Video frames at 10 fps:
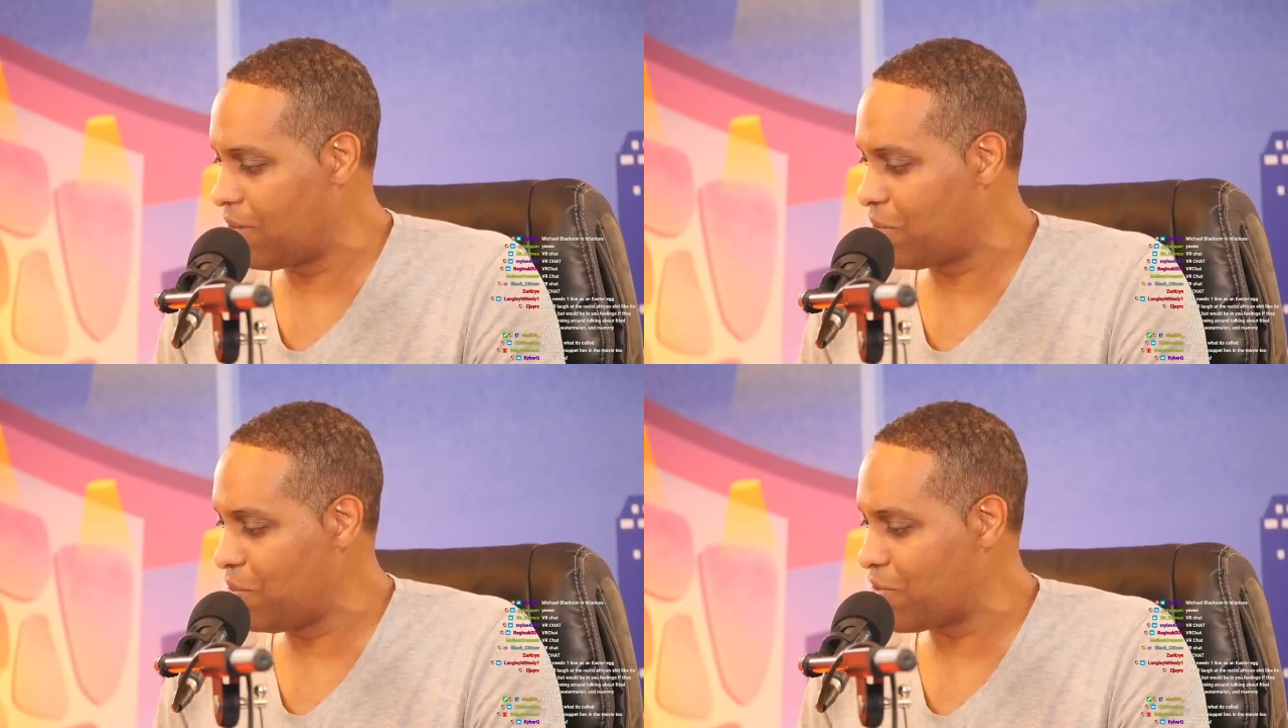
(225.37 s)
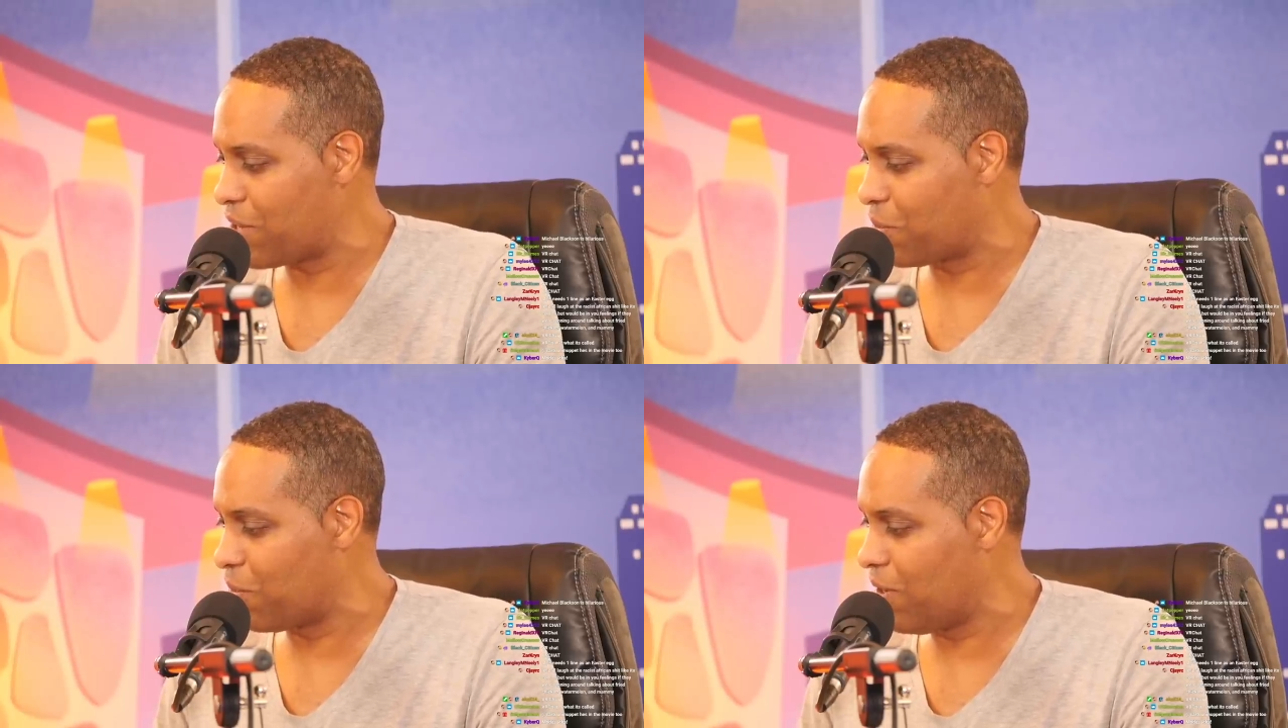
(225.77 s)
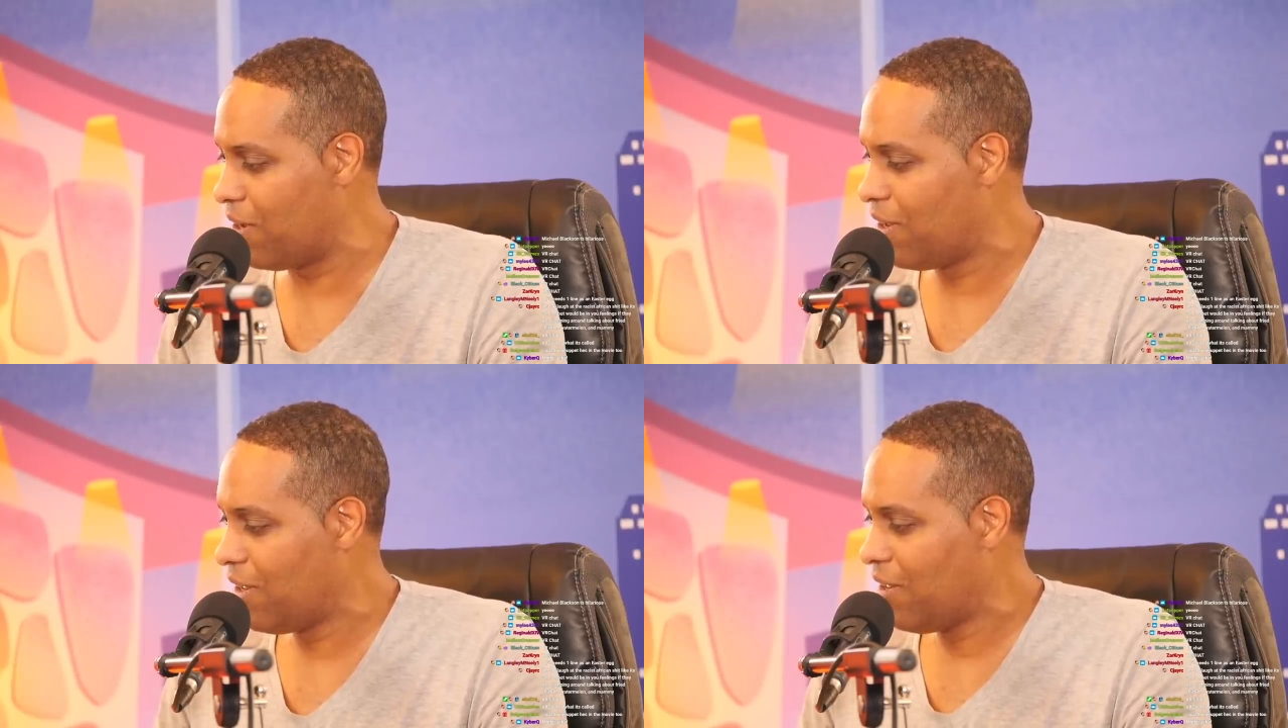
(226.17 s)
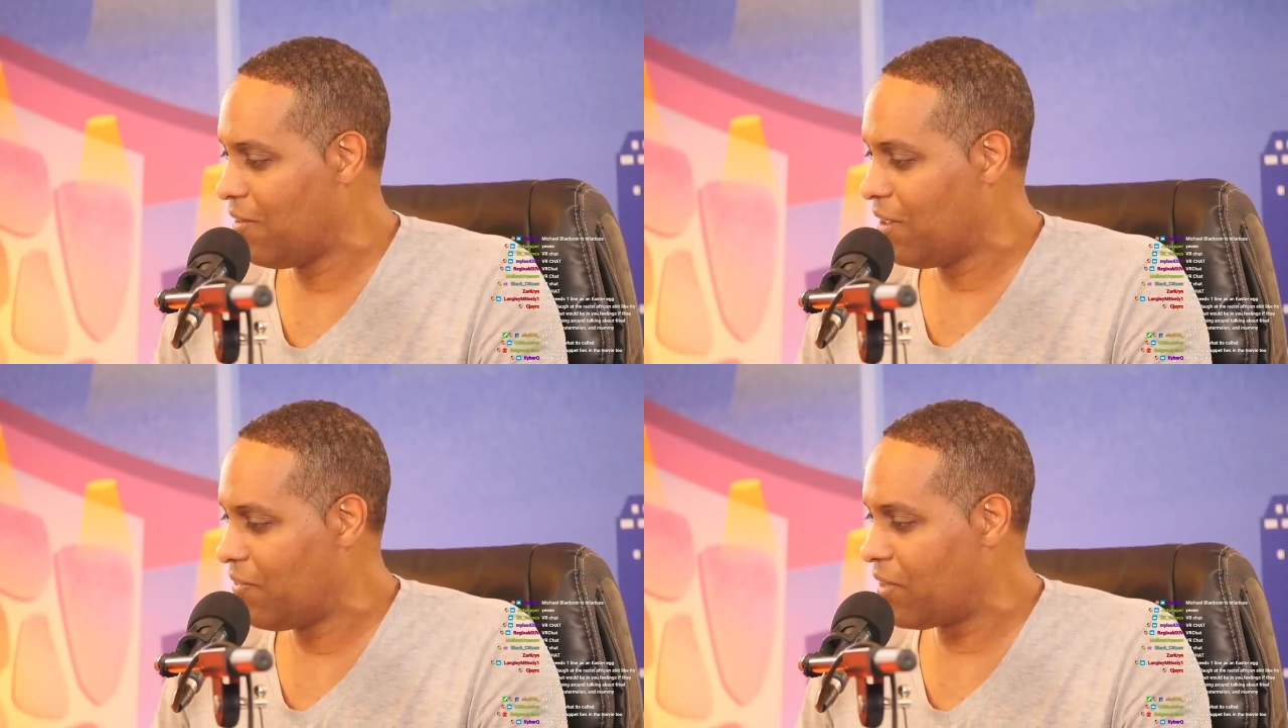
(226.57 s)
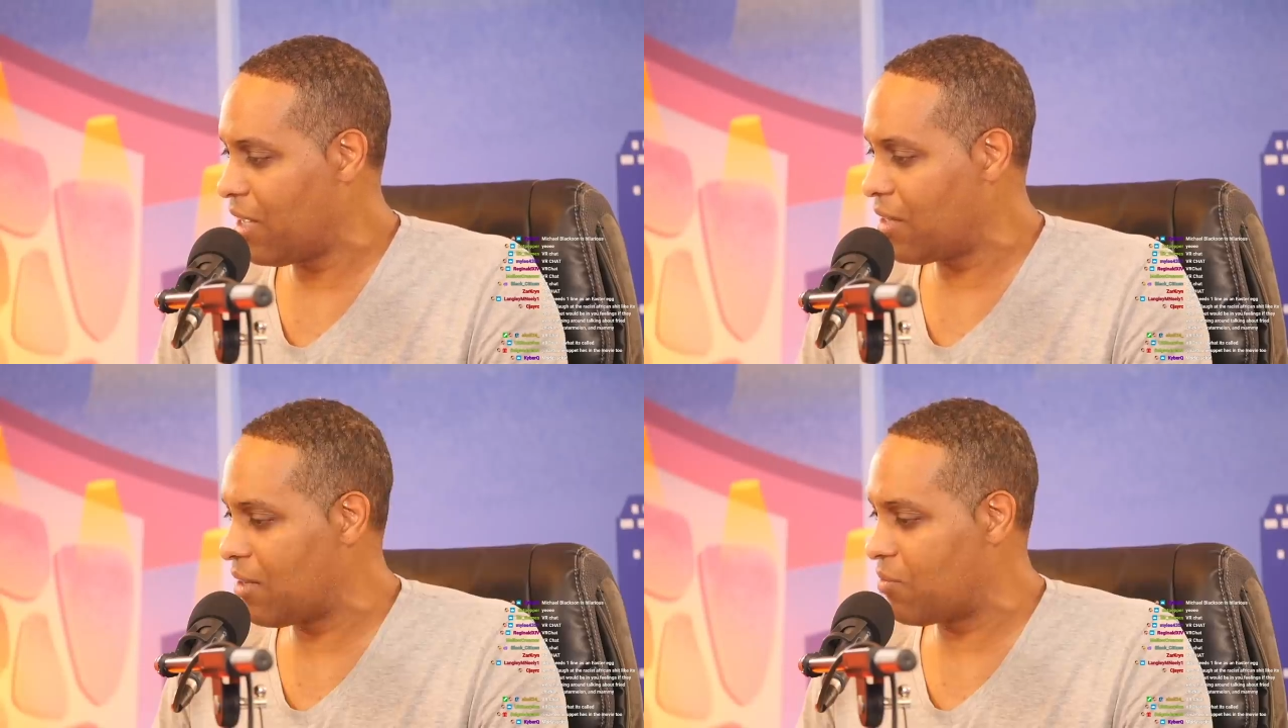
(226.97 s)
this dude tried to run. so annoyed with
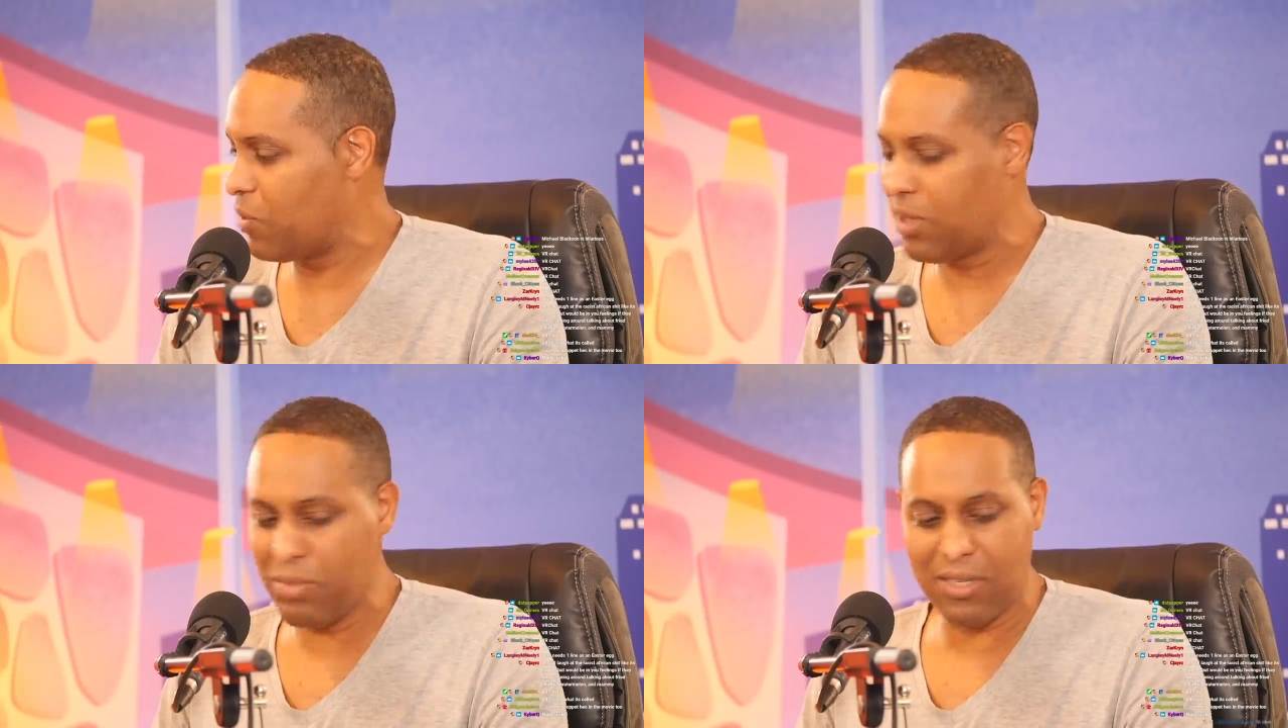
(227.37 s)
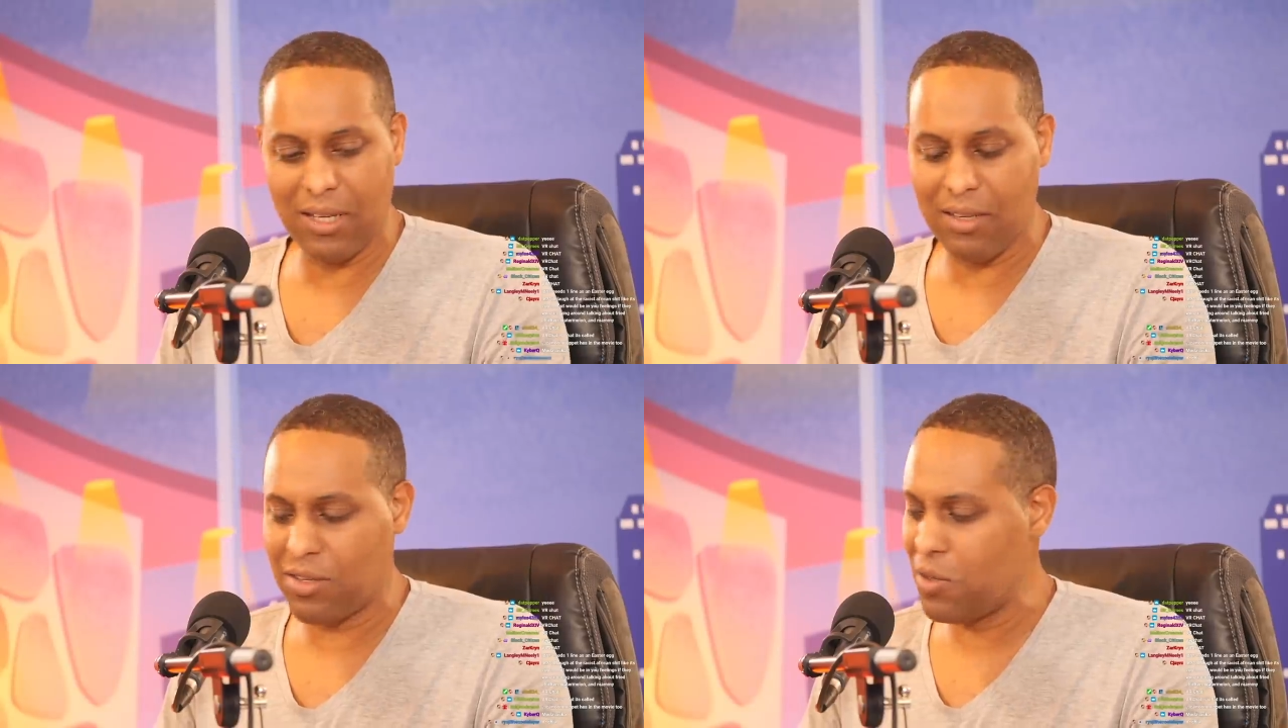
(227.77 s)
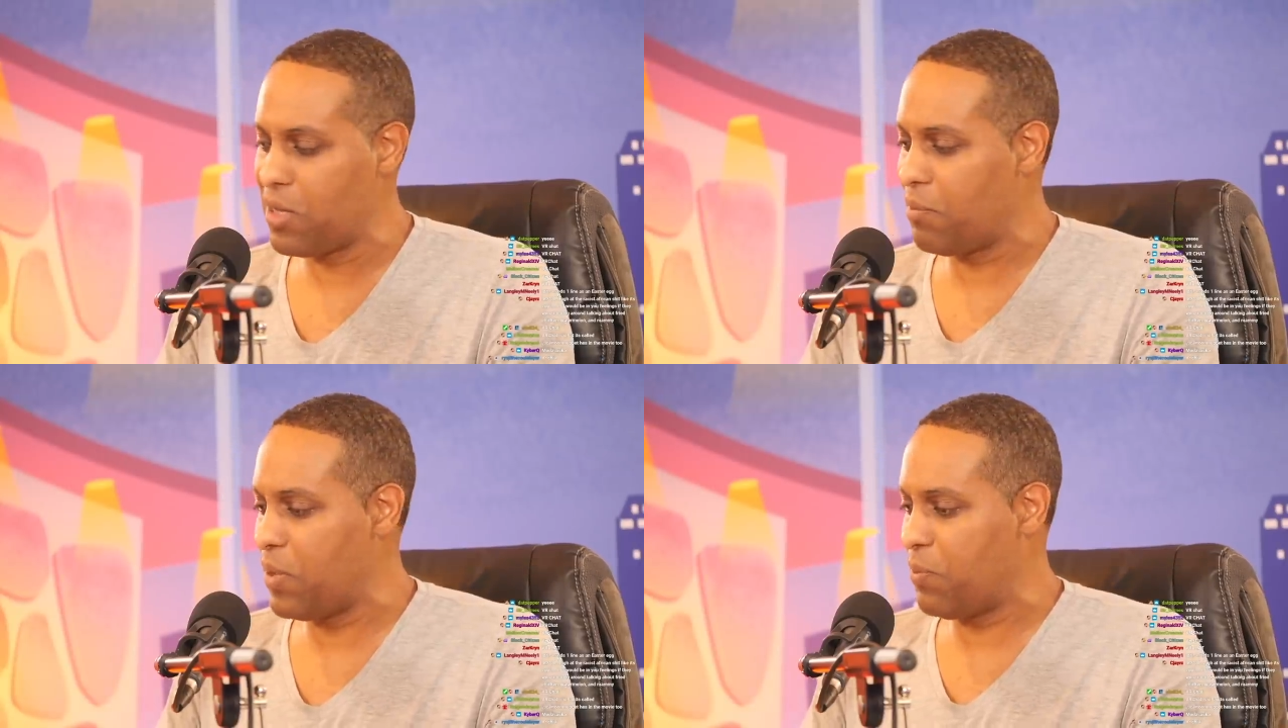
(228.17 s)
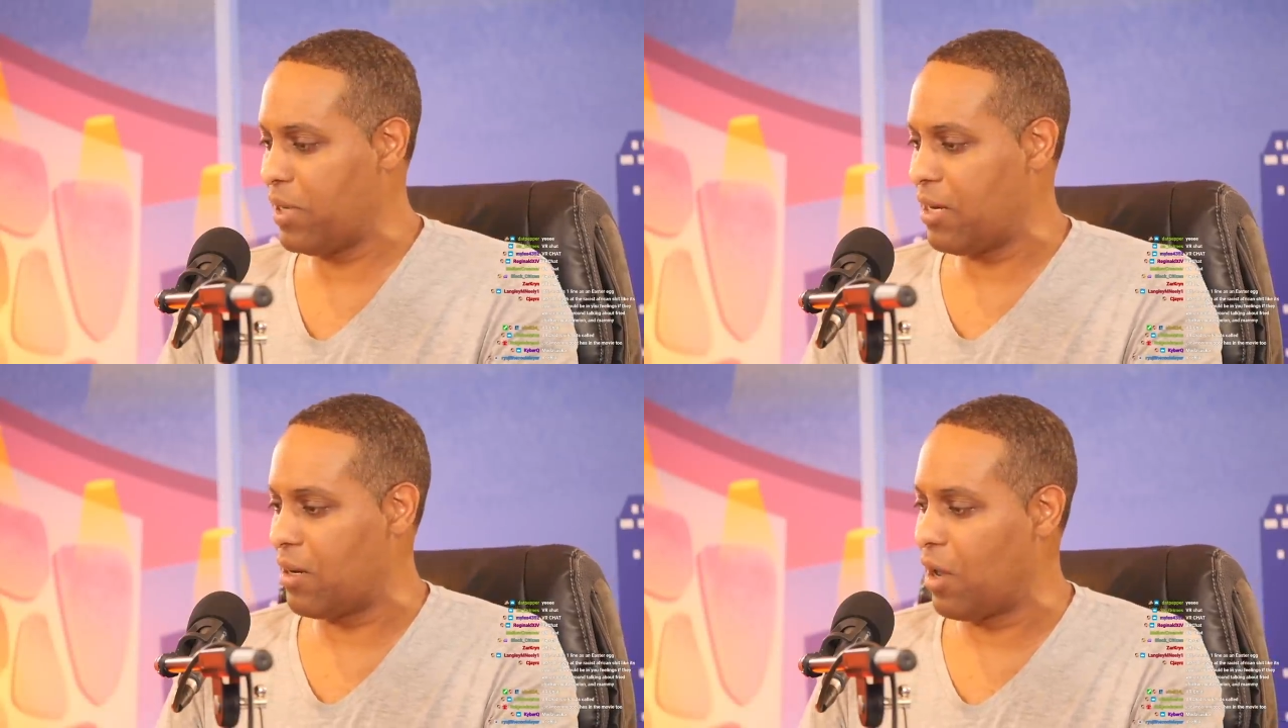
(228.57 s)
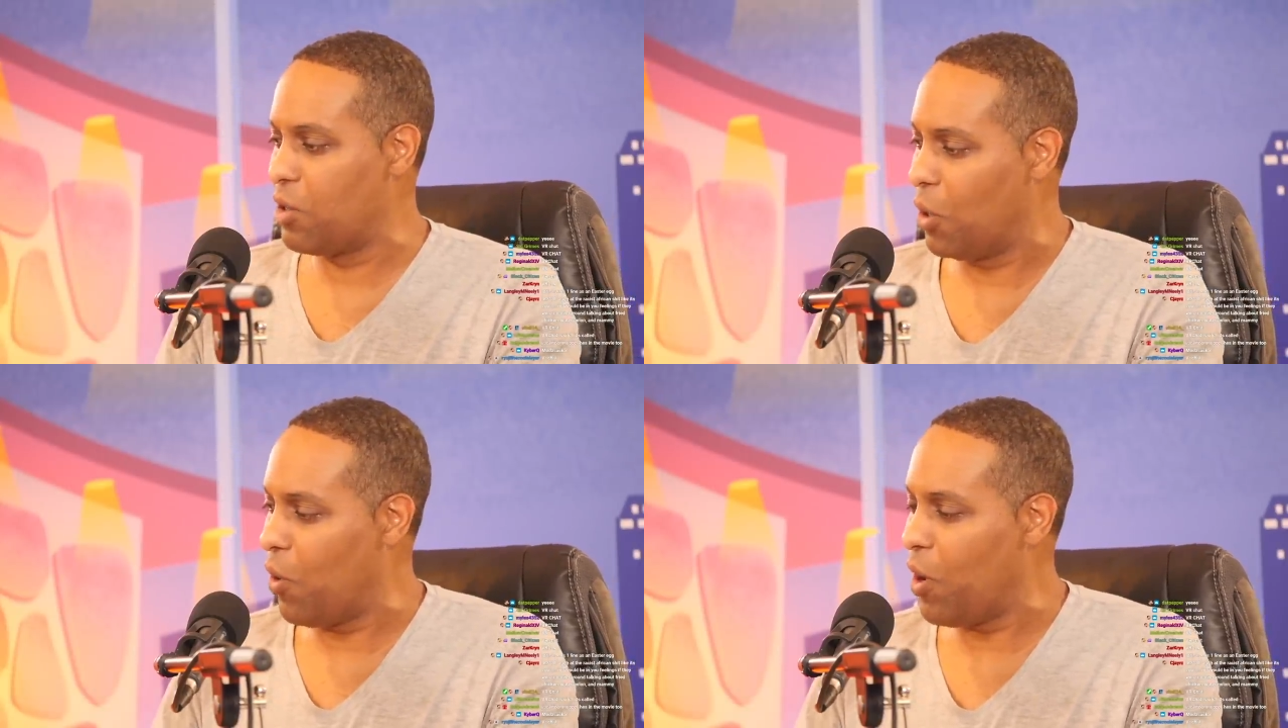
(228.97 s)
it. Yeah, well, Let me see. This dude, yeah, people getting annoyed, just